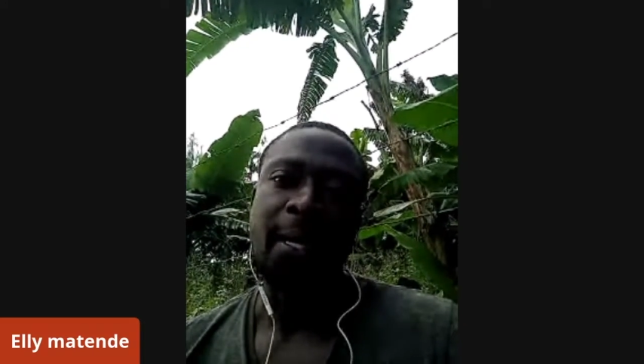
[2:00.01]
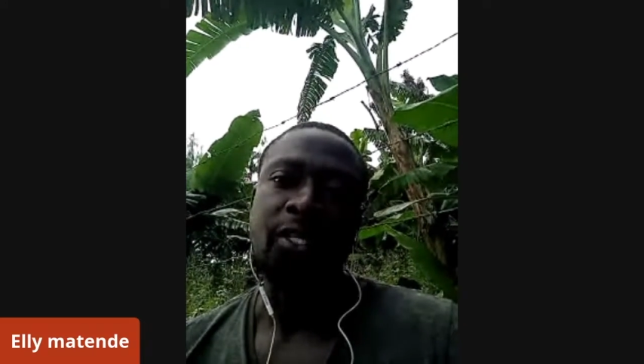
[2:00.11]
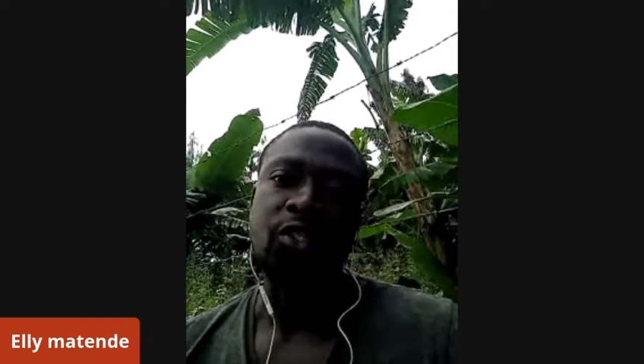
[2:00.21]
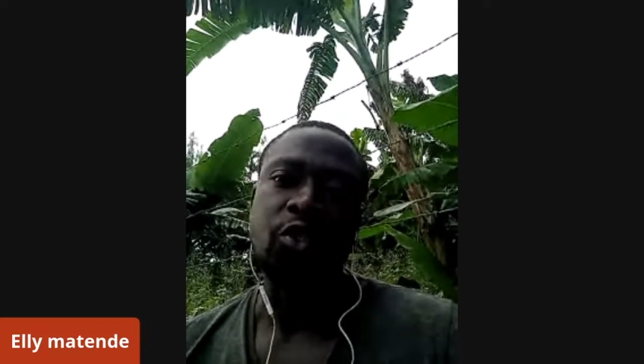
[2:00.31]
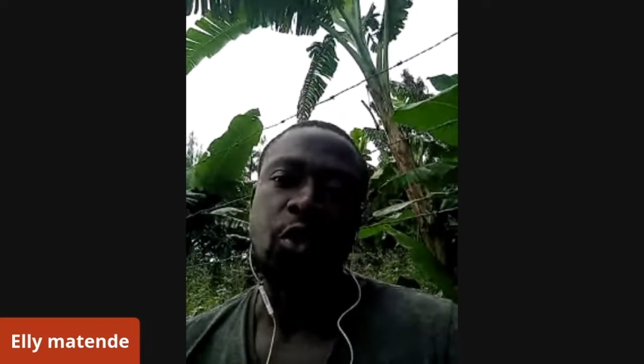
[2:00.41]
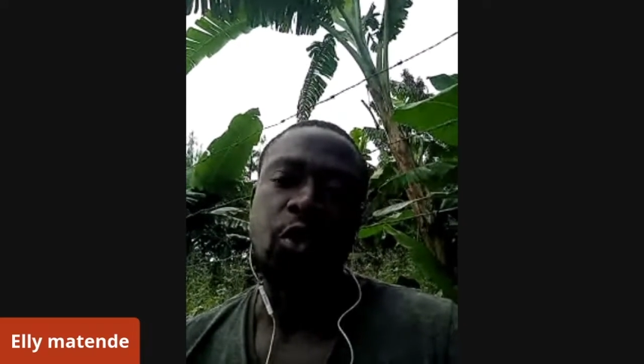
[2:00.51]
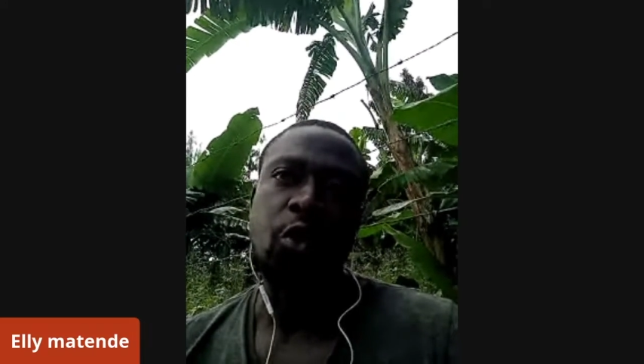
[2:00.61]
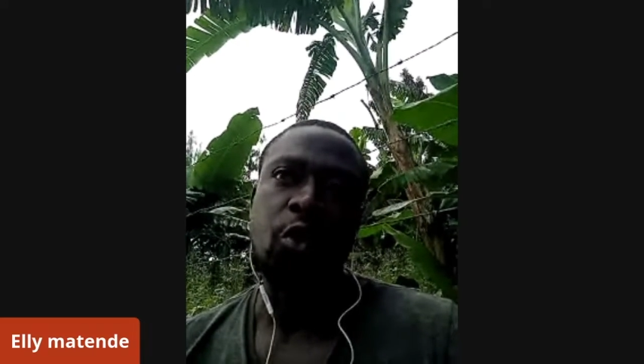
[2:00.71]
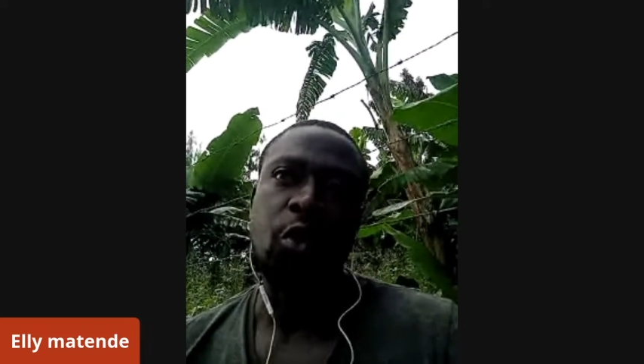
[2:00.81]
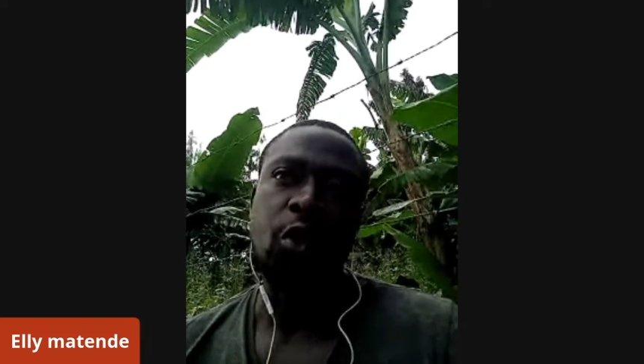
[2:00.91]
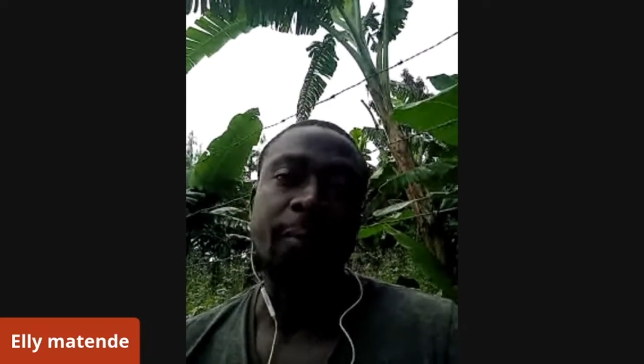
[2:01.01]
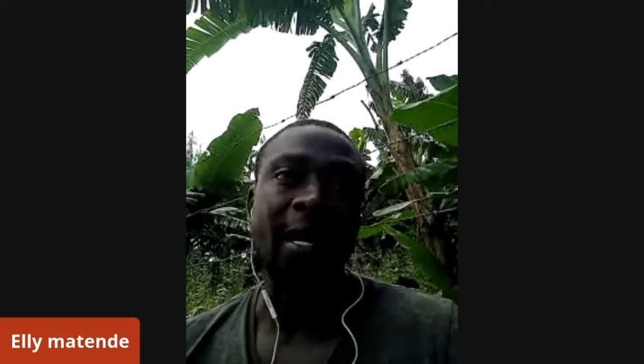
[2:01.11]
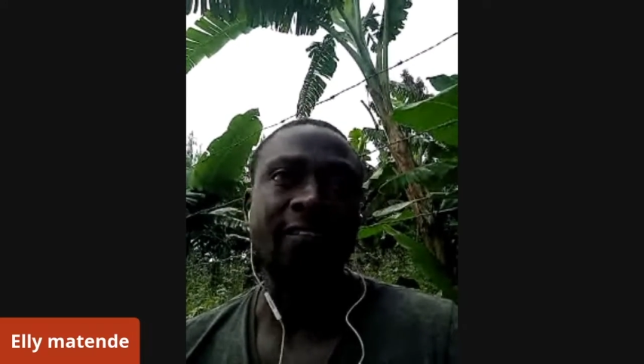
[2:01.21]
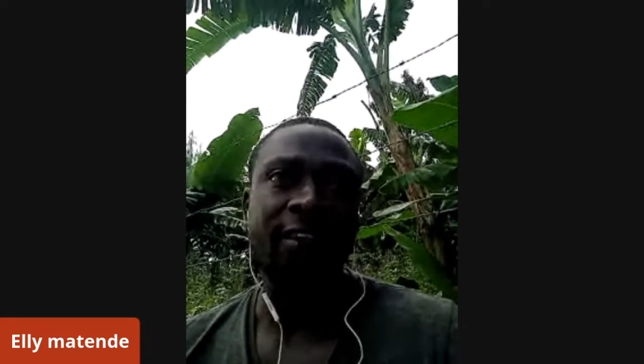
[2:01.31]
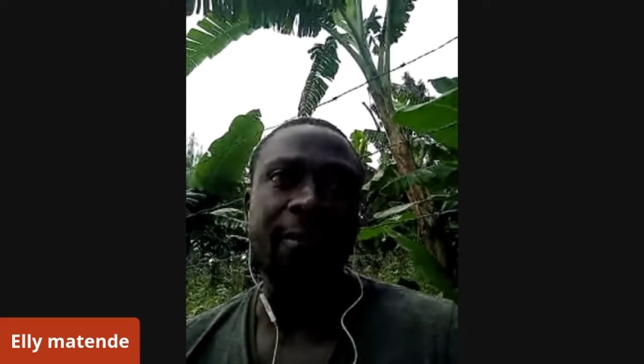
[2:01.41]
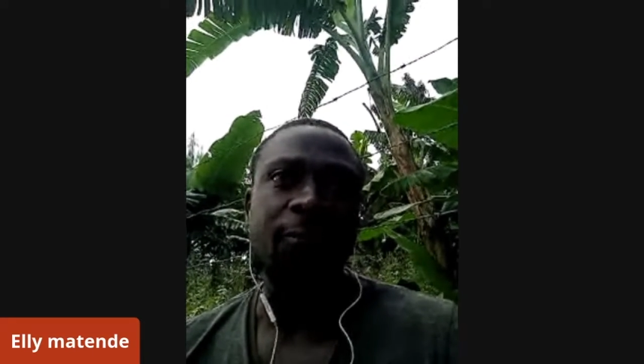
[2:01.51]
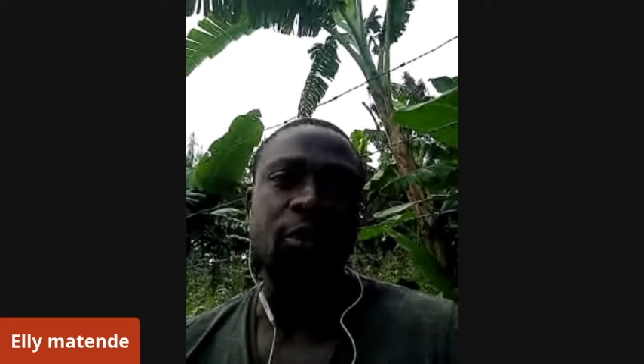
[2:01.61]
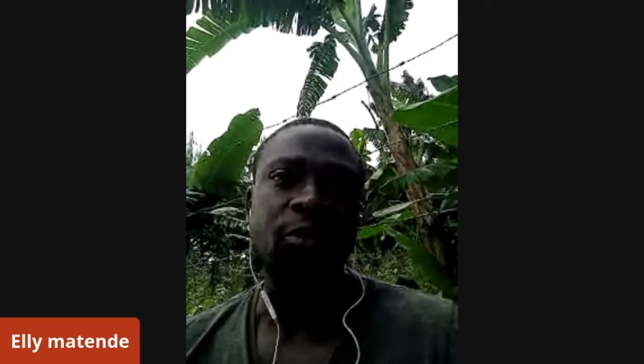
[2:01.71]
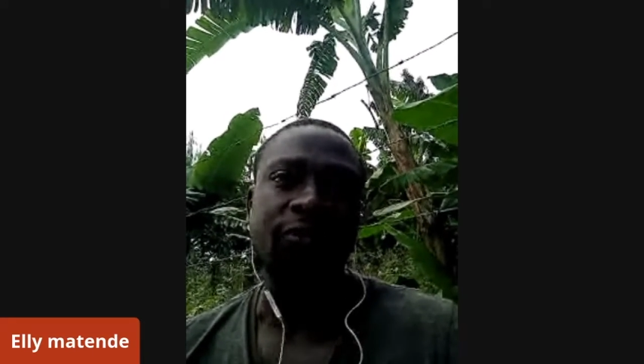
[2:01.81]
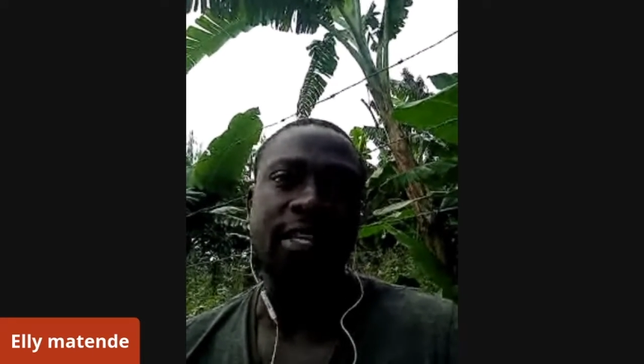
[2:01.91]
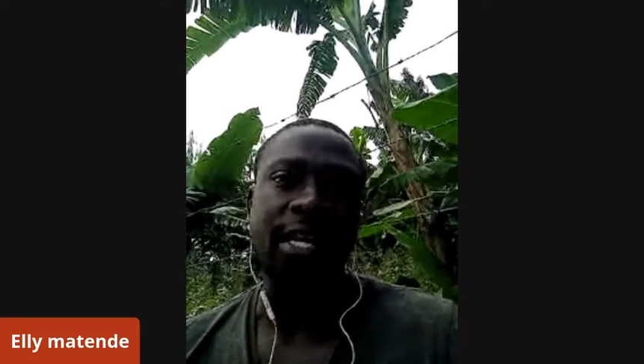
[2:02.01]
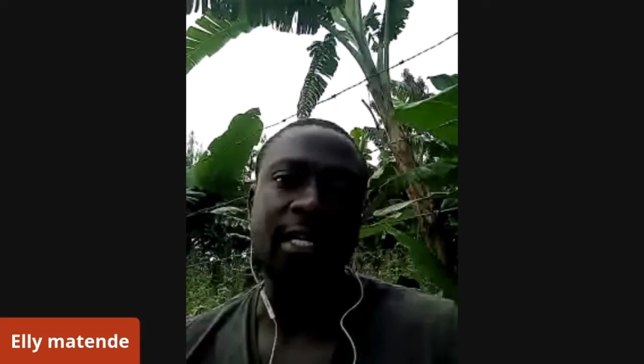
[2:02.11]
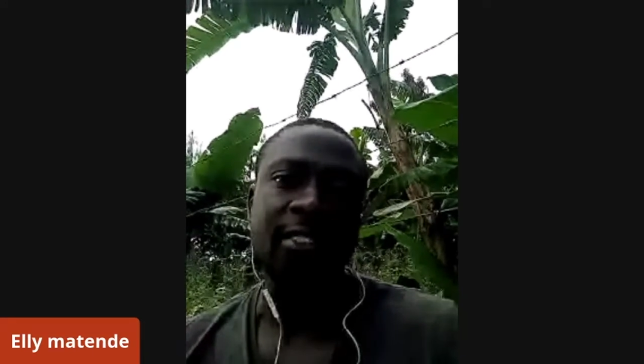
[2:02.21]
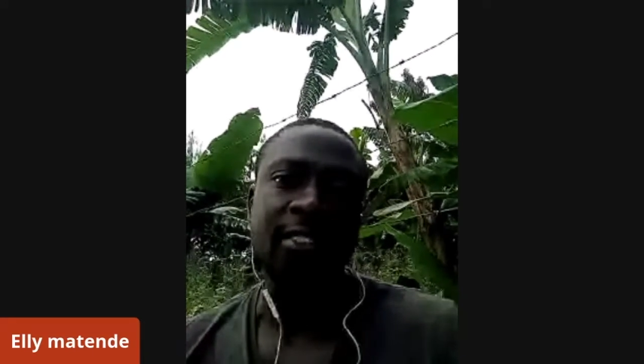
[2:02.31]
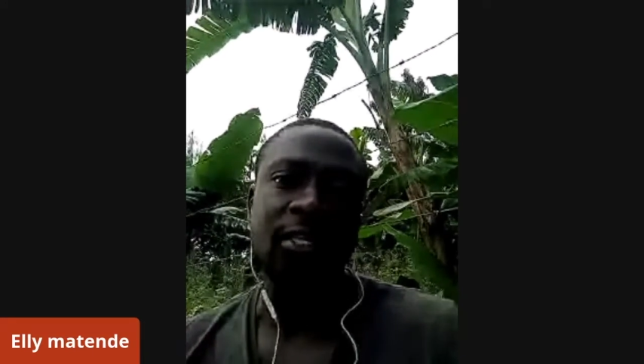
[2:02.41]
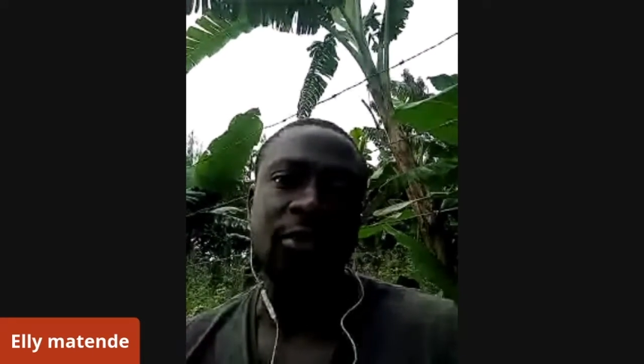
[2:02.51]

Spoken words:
So on my farm, what we've done is that